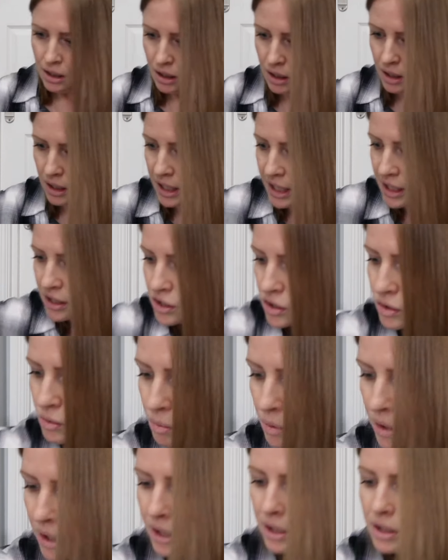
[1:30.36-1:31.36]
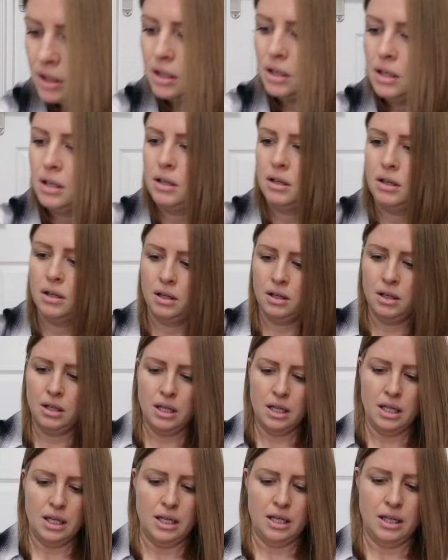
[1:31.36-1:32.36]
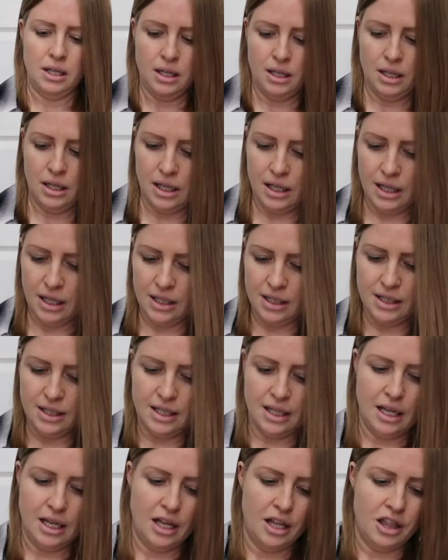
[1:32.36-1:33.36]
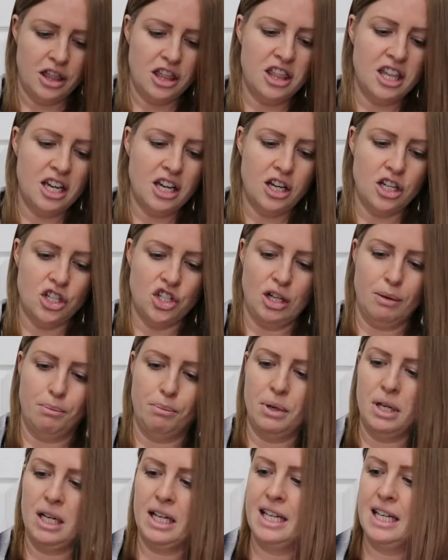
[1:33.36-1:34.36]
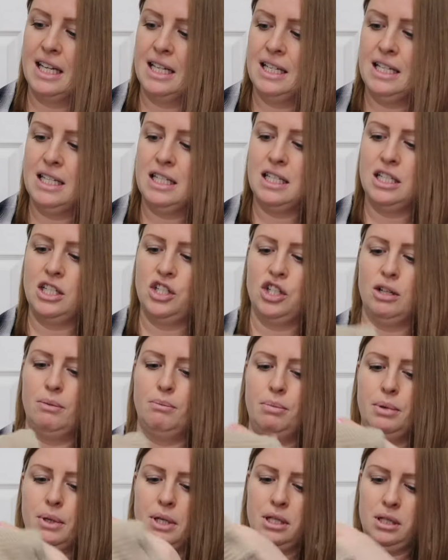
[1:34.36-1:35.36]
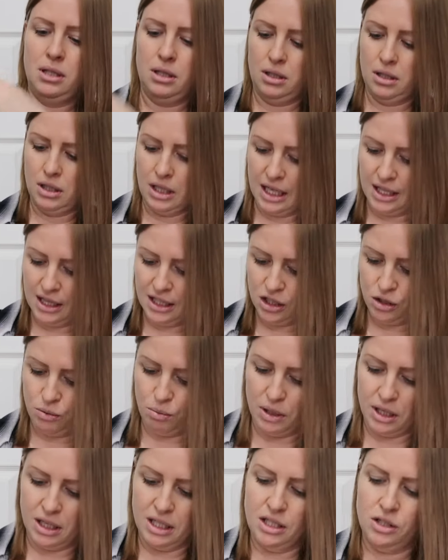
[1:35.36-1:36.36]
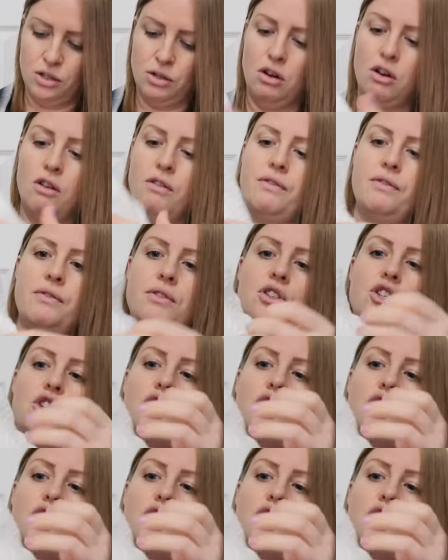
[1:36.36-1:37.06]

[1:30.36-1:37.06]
The next one is a thicker jumper, like a knitted jumper. And this one is off the